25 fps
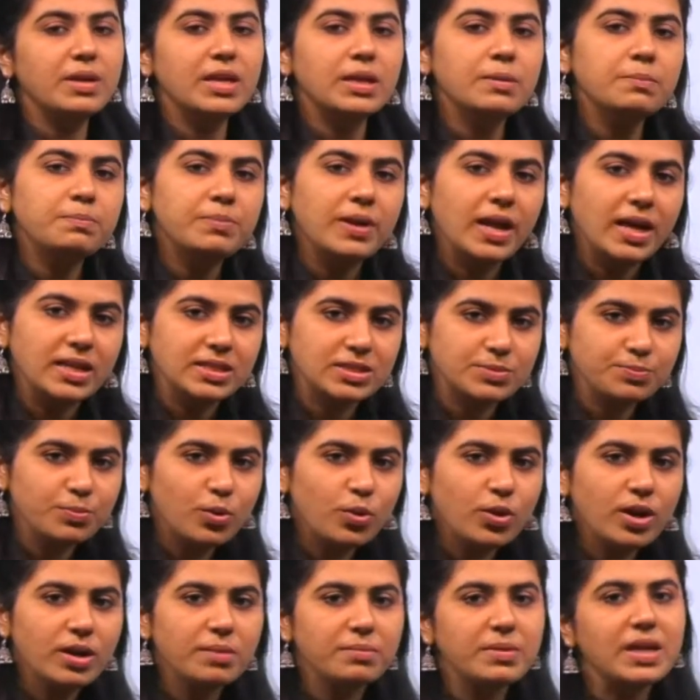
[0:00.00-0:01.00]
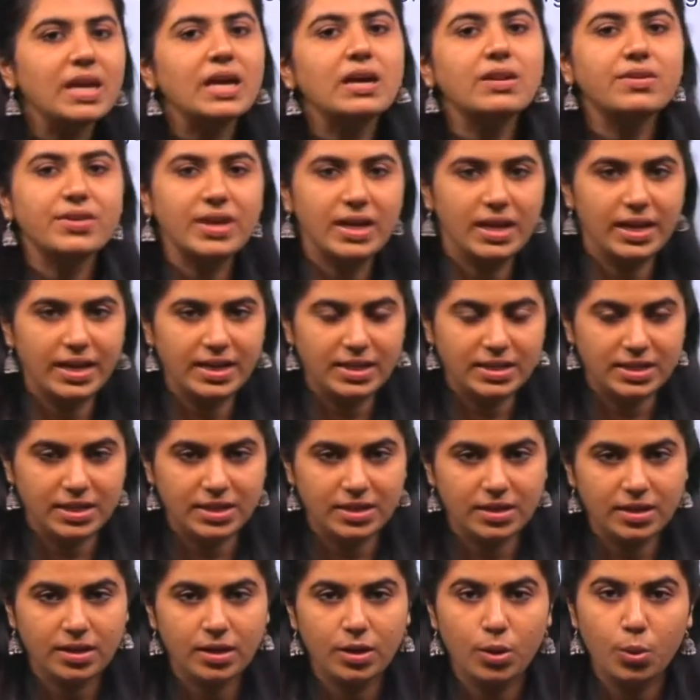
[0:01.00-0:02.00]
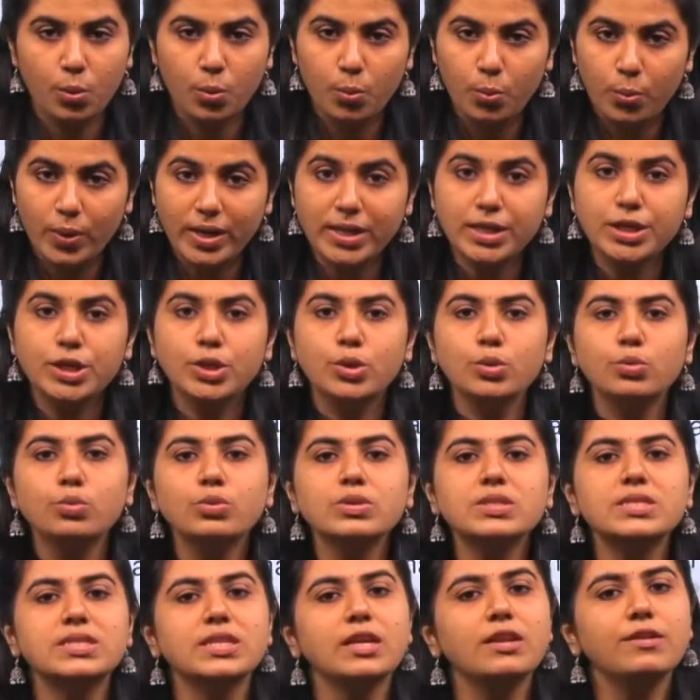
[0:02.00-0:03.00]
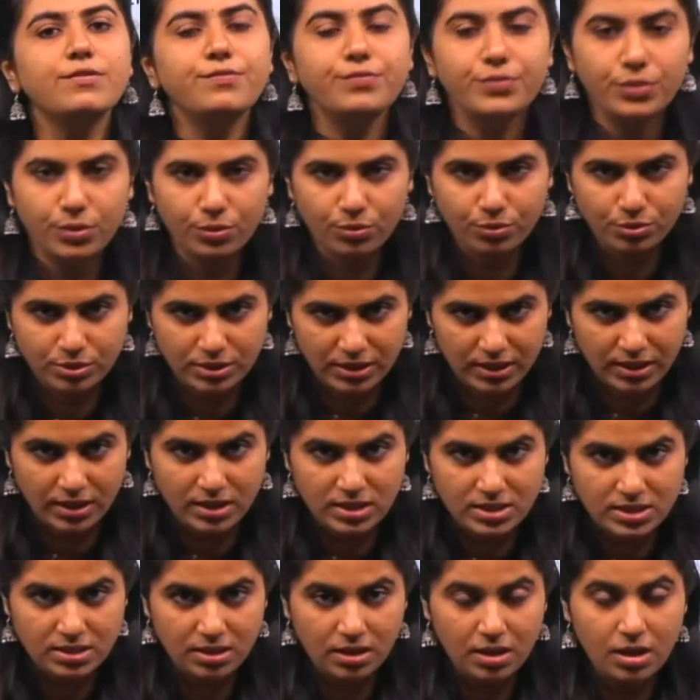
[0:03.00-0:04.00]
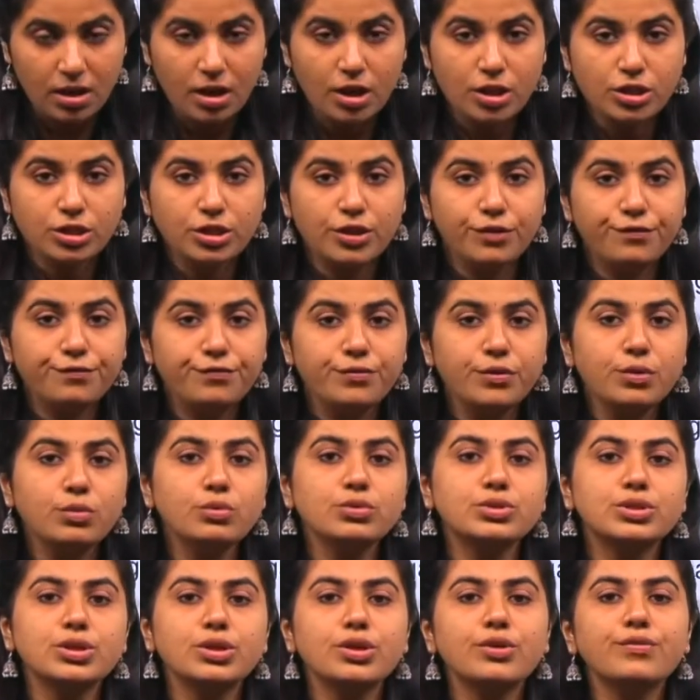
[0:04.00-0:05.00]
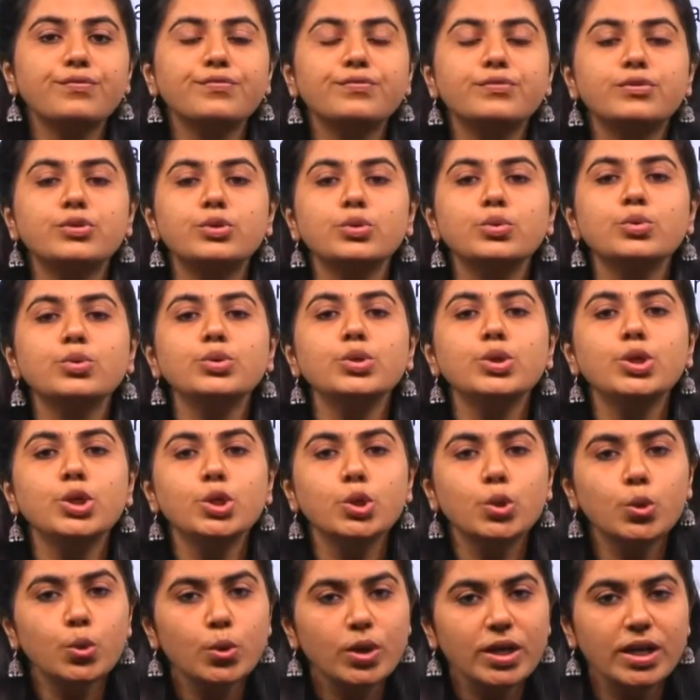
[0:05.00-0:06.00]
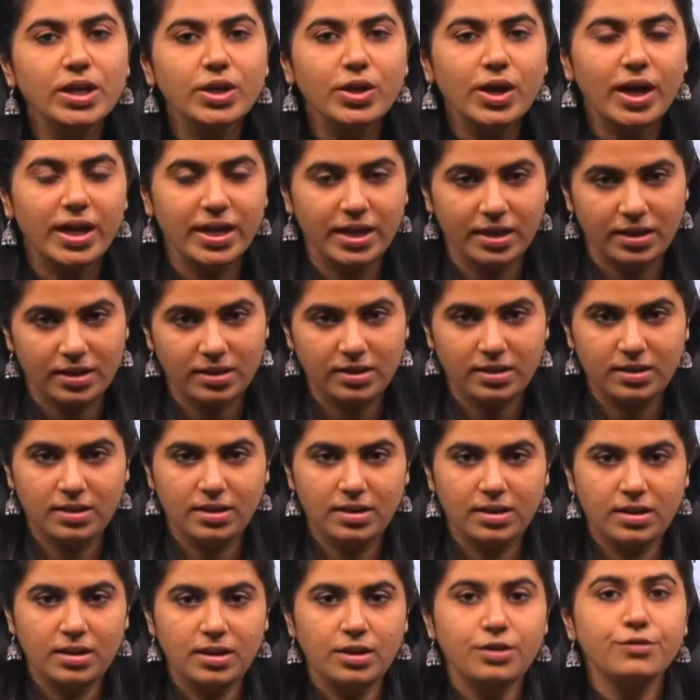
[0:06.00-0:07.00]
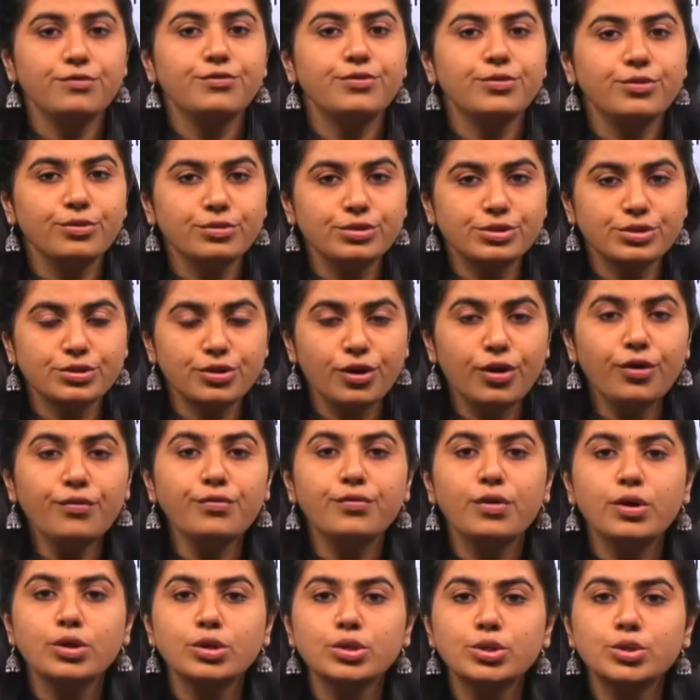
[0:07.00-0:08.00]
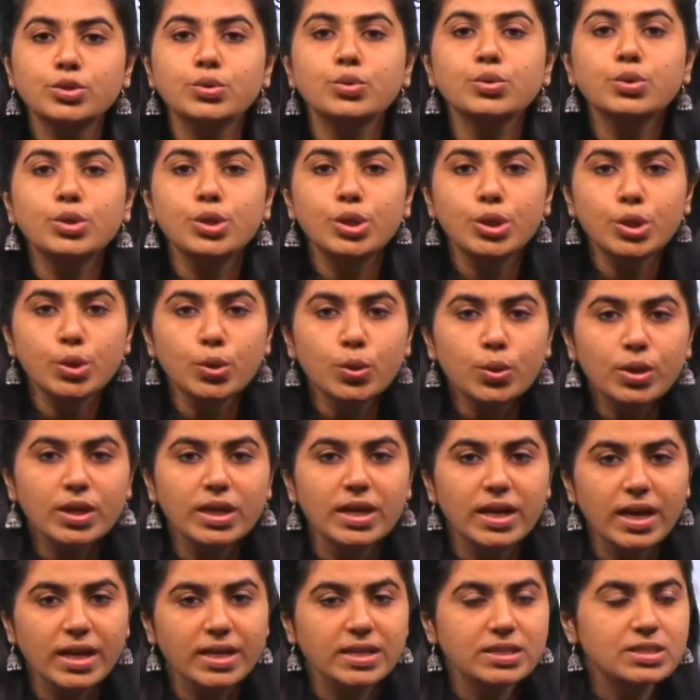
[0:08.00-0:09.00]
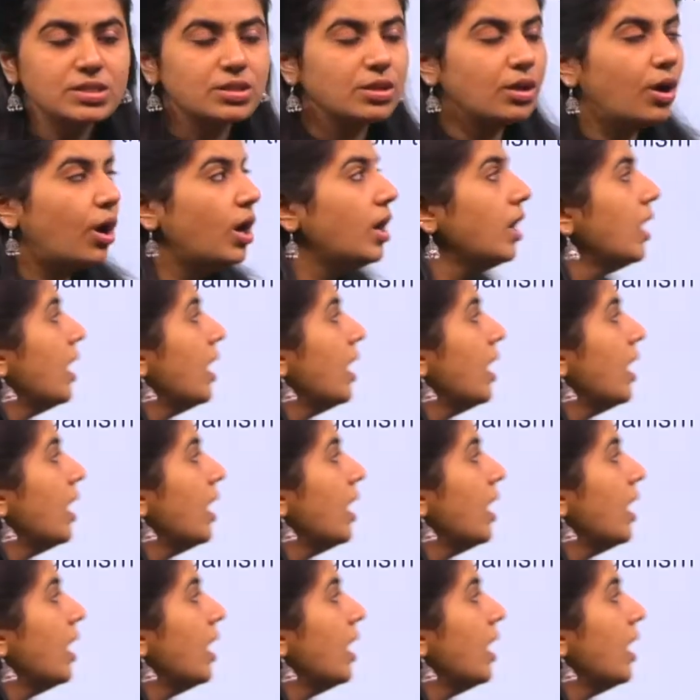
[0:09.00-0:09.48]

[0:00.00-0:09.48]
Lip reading: and plasmogamy are related. When two cell fuses, the fusion of two nuclei is called